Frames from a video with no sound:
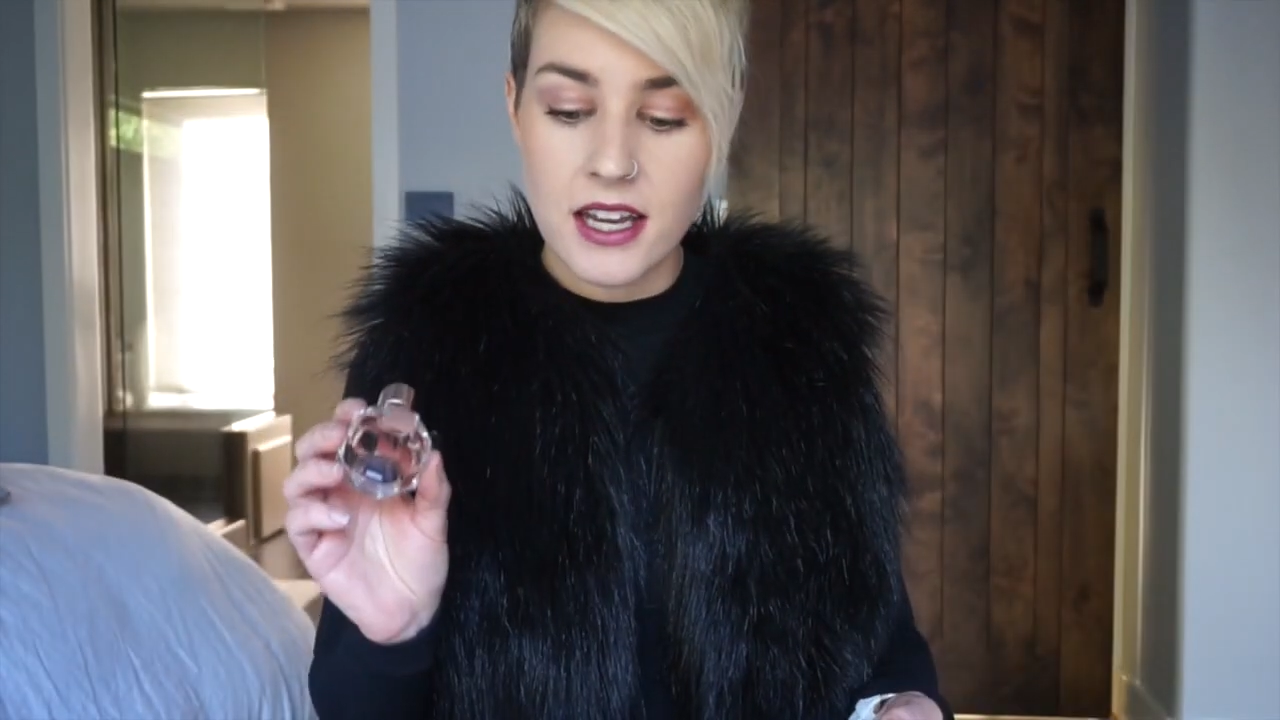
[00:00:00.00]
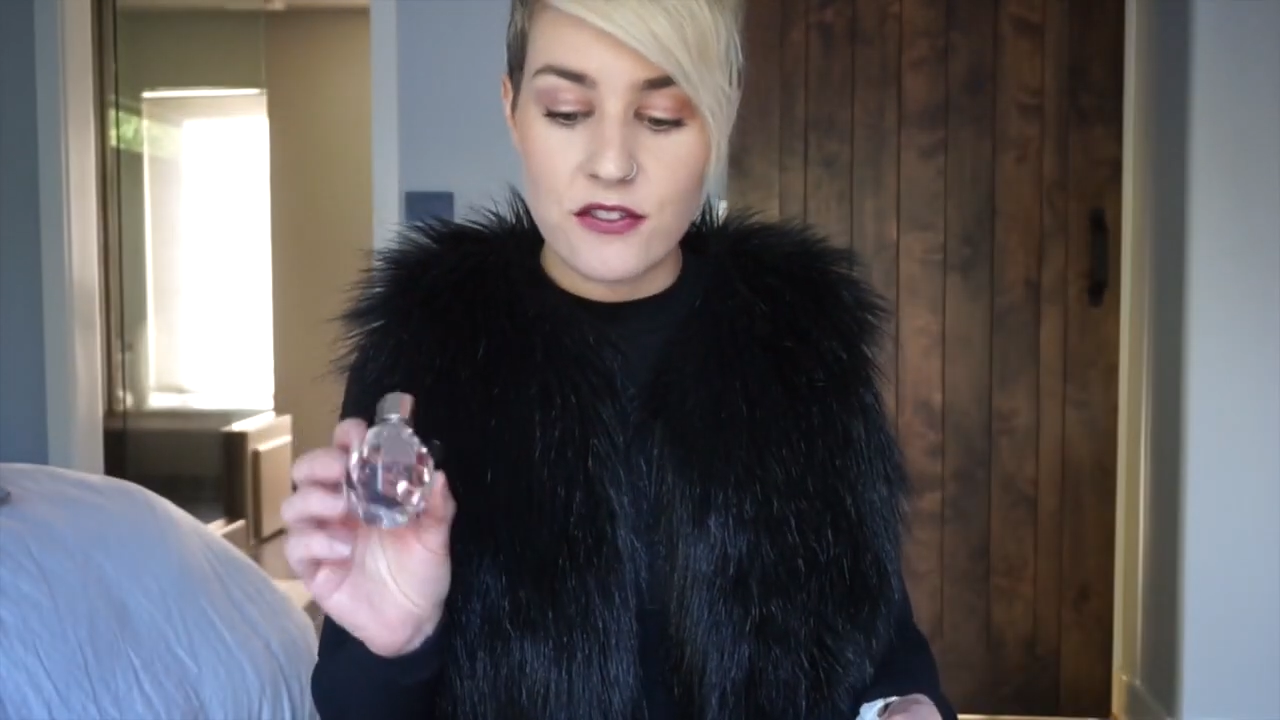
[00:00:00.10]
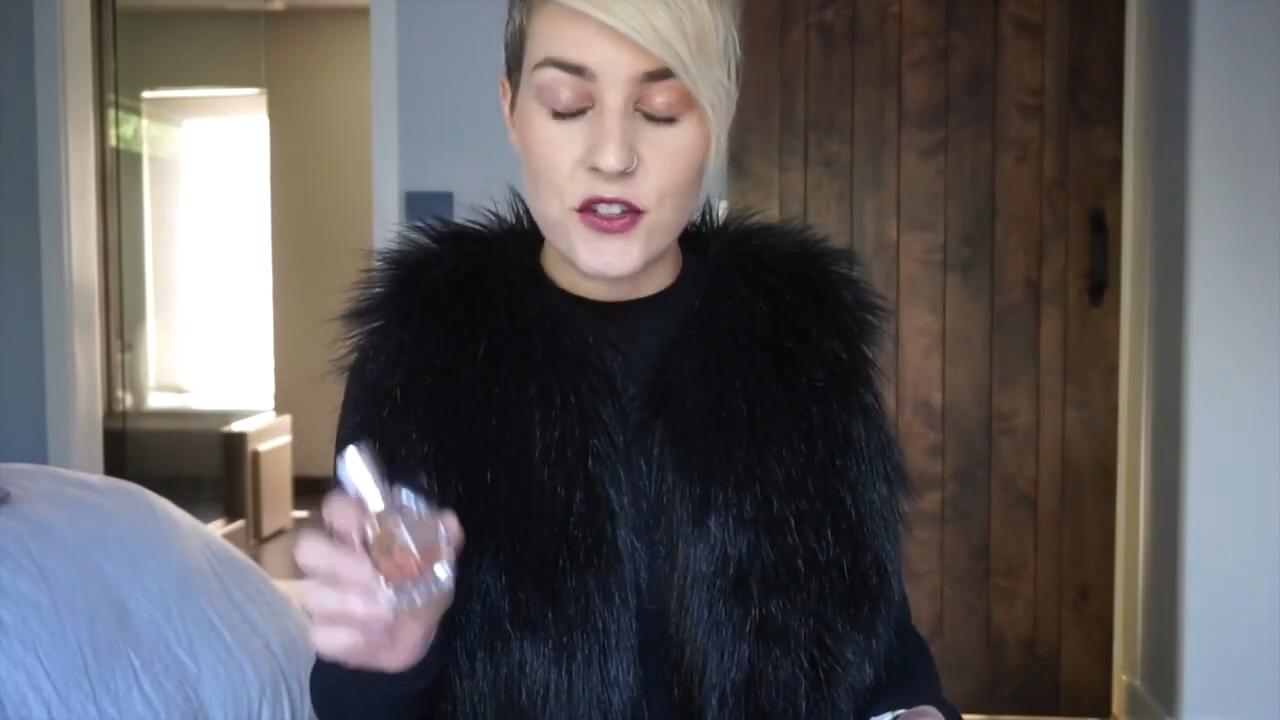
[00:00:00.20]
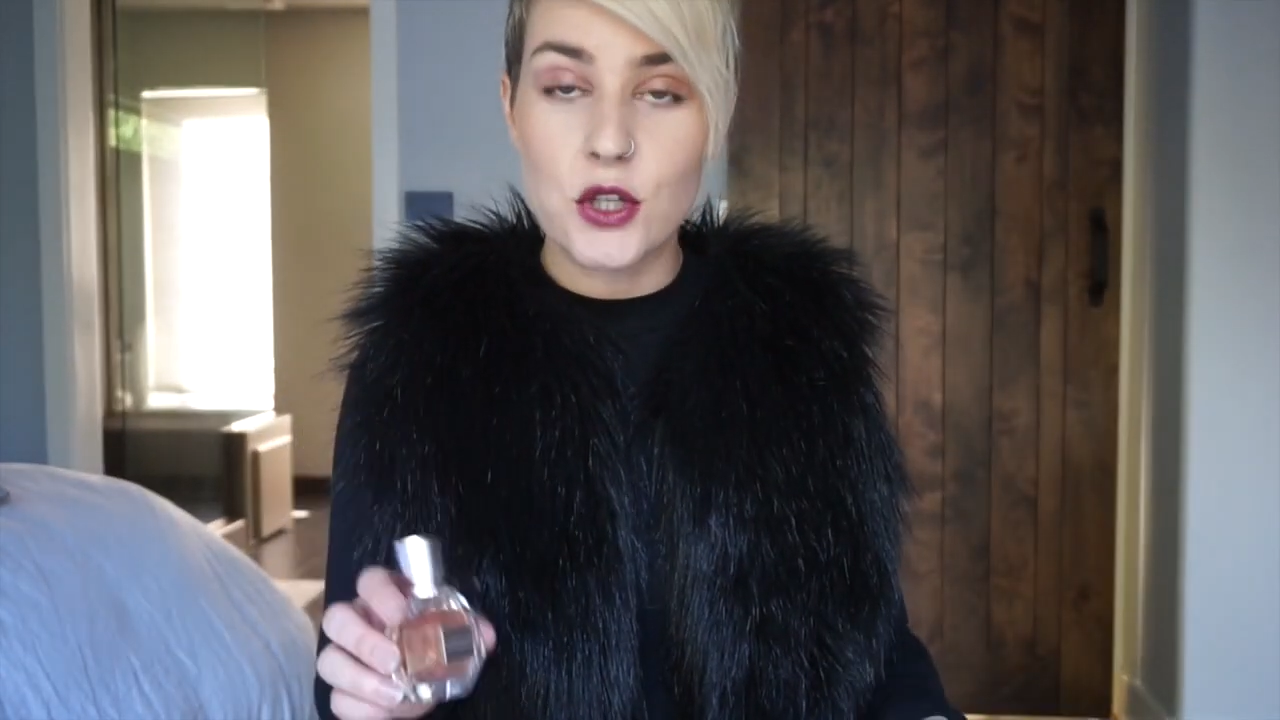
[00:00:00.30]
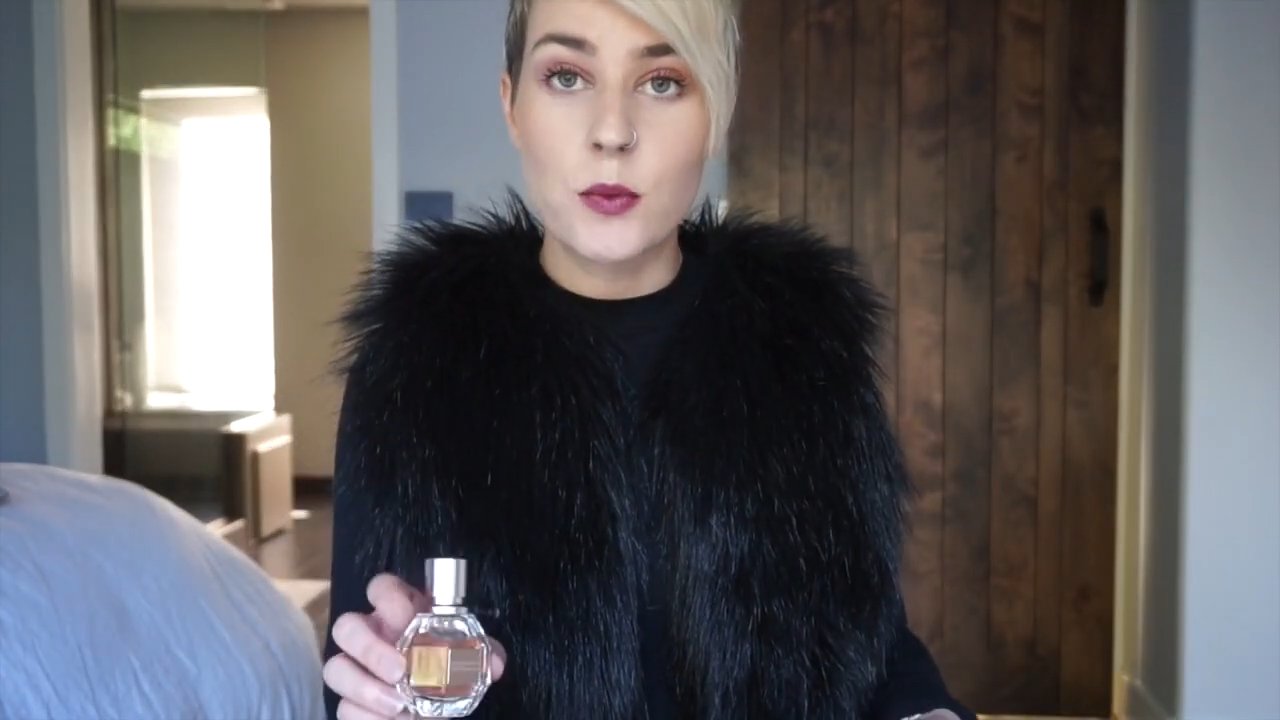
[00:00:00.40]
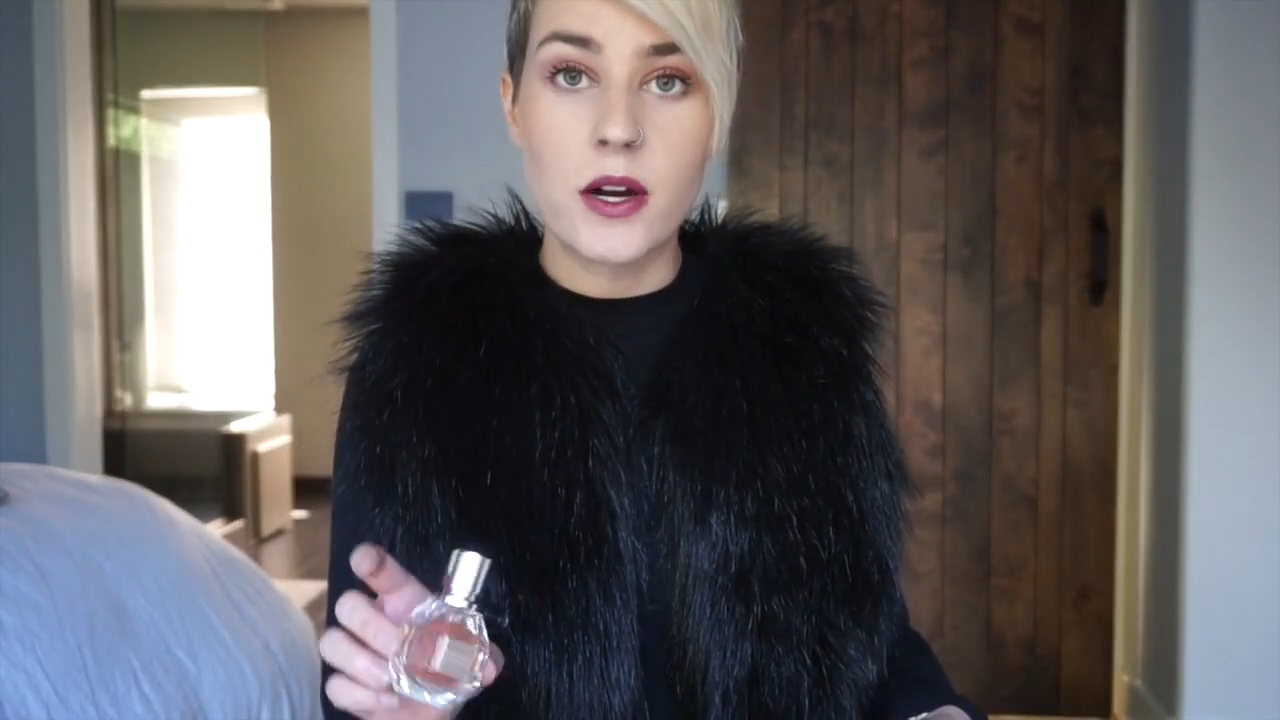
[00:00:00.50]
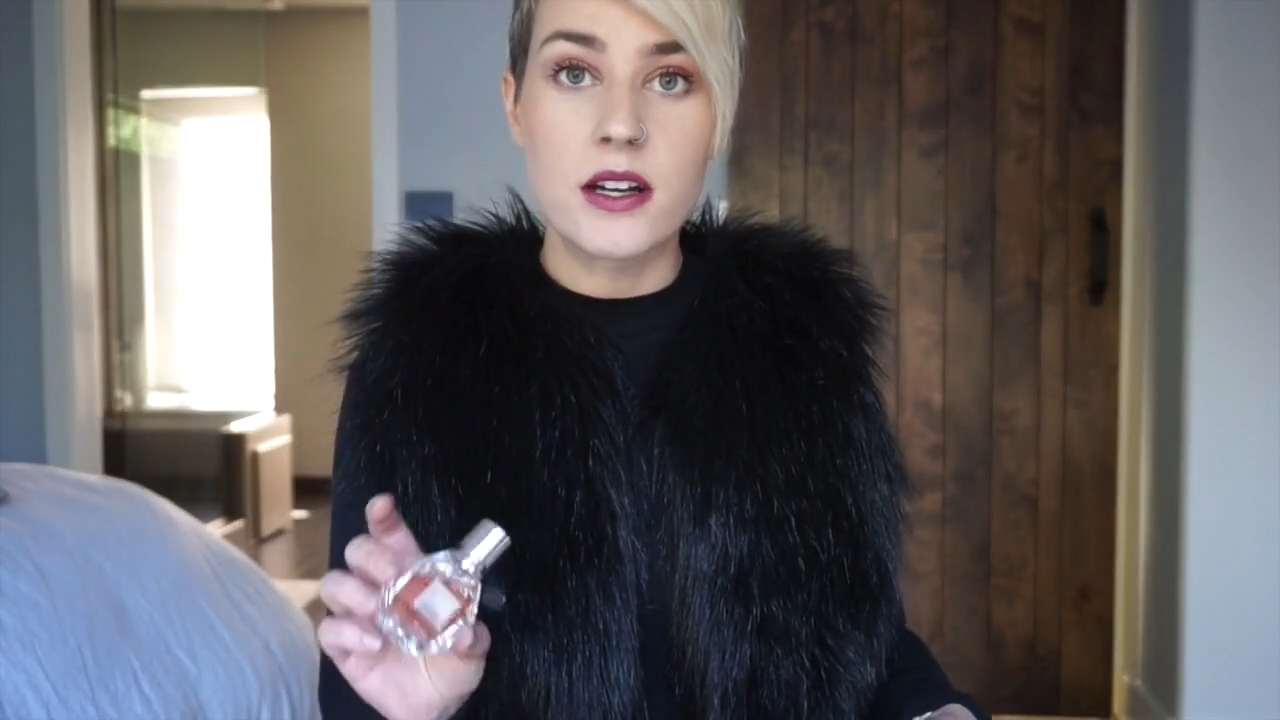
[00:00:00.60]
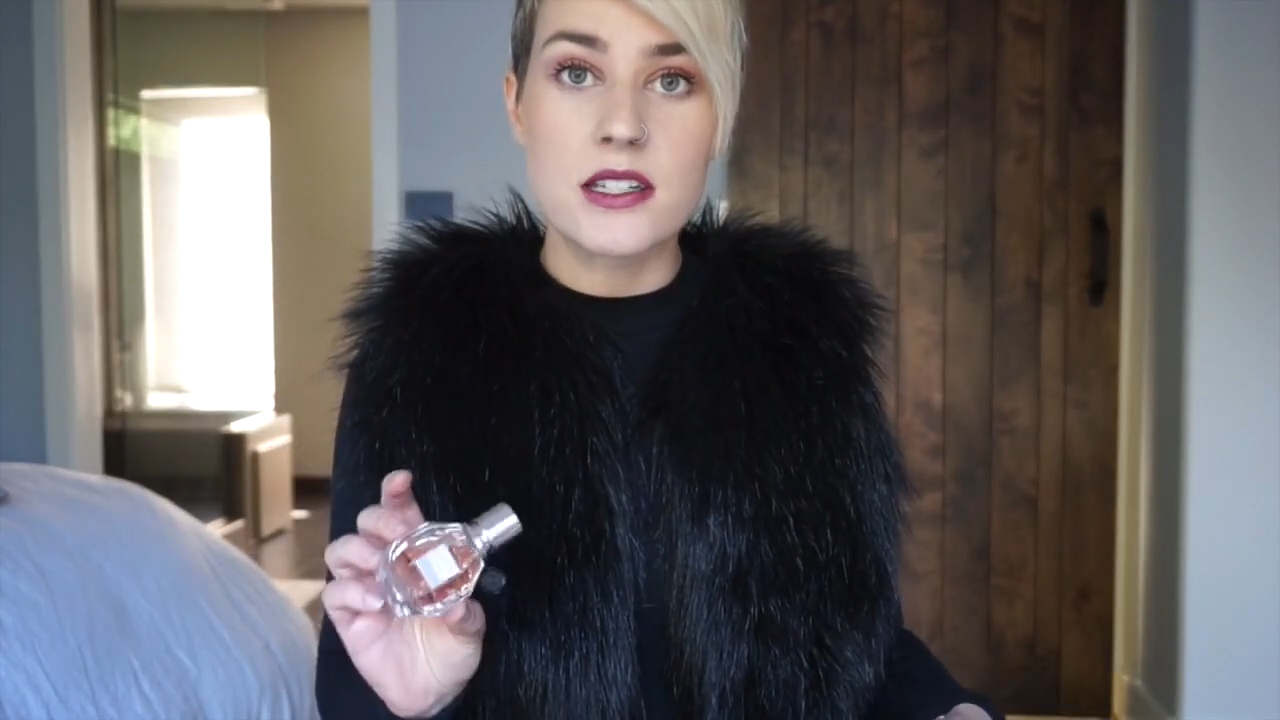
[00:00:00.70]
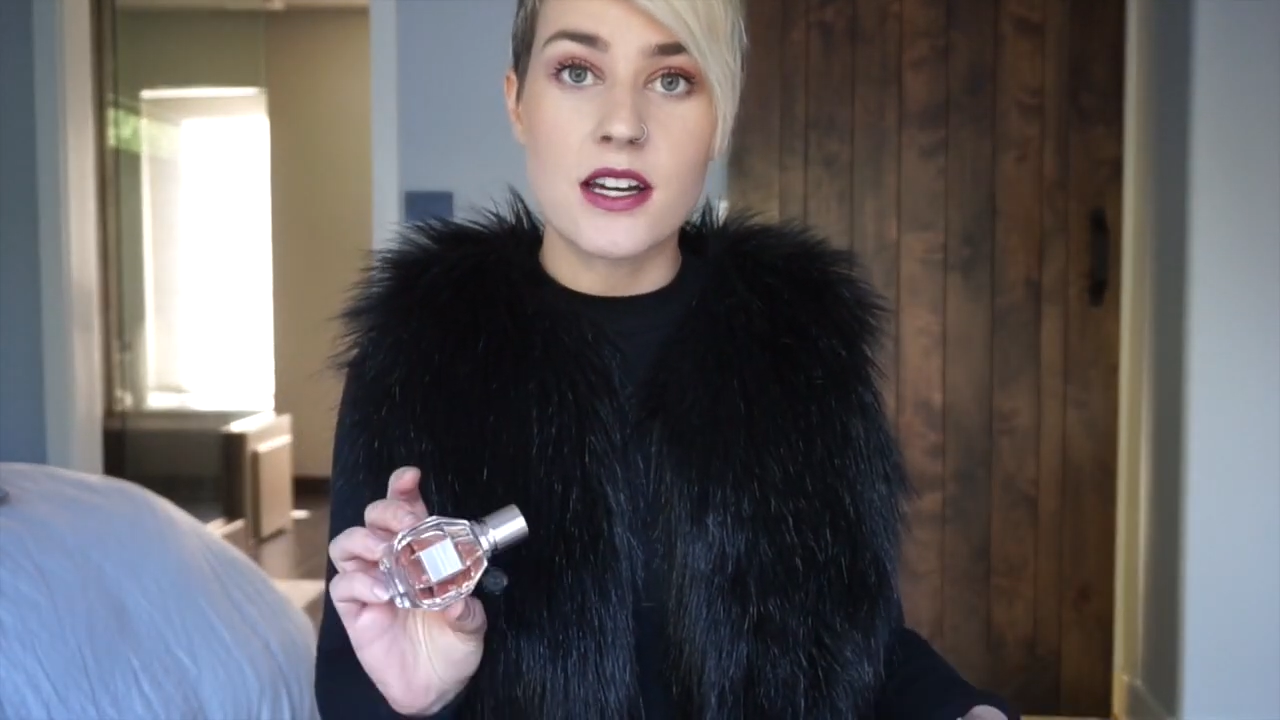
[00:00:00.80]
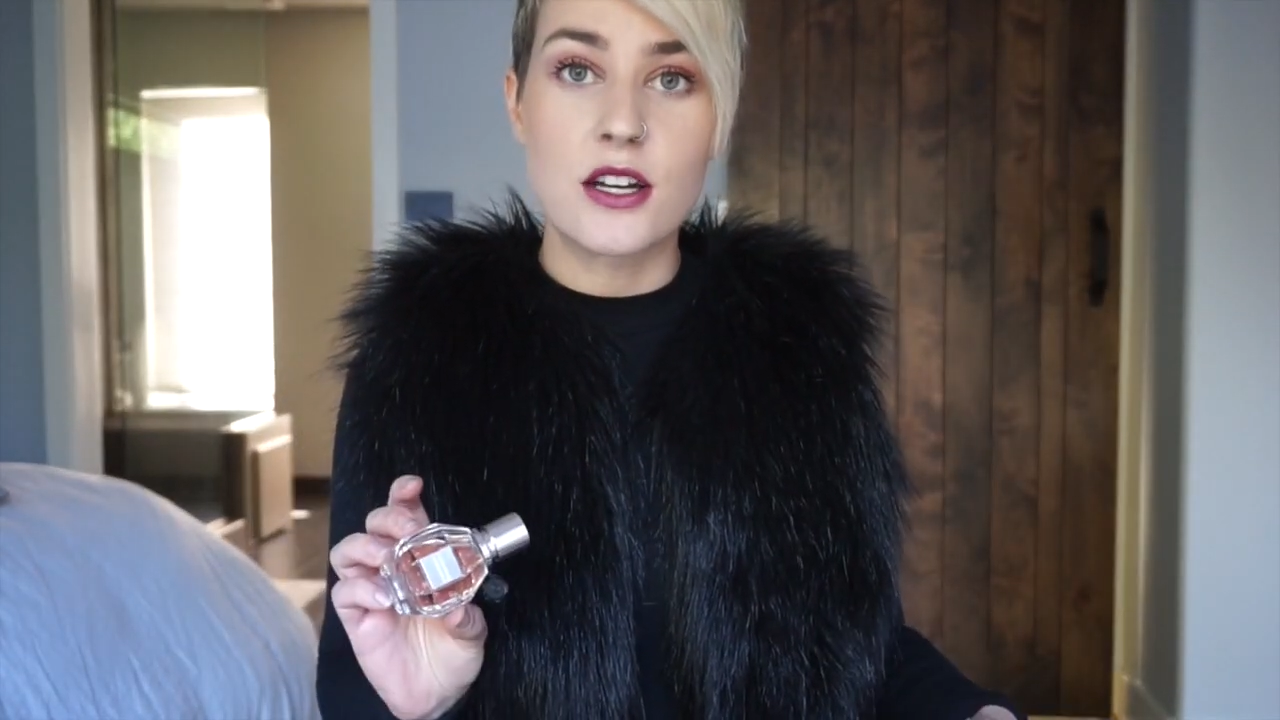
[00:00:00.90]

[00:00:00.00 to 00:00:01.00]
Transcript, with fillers: if you want